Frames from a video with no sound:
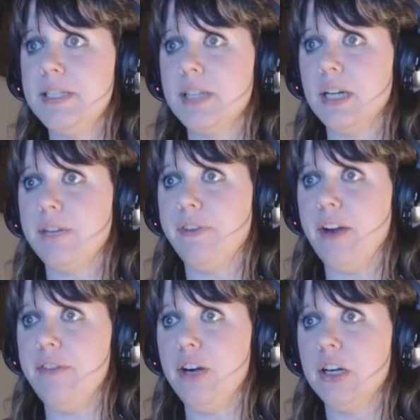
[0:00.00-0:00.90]
am I stuck
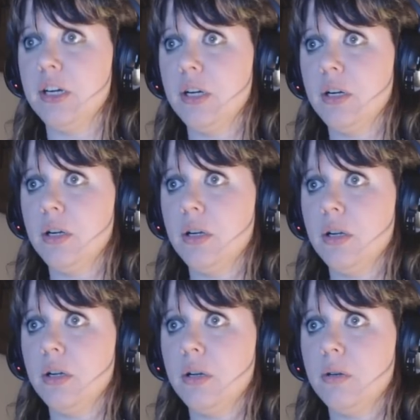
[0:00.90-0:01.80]
forever?
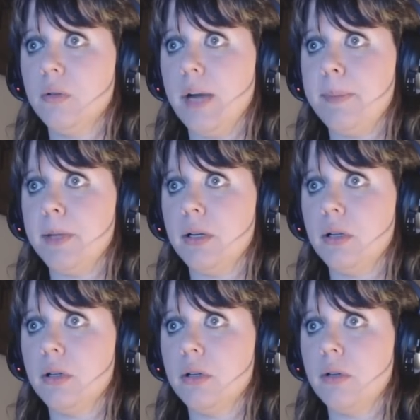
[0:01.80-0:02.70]
What happened?
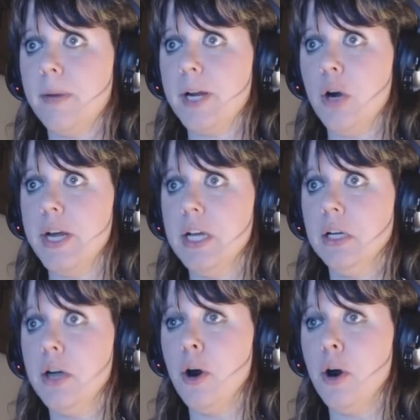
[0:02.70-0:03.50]
Where am I going?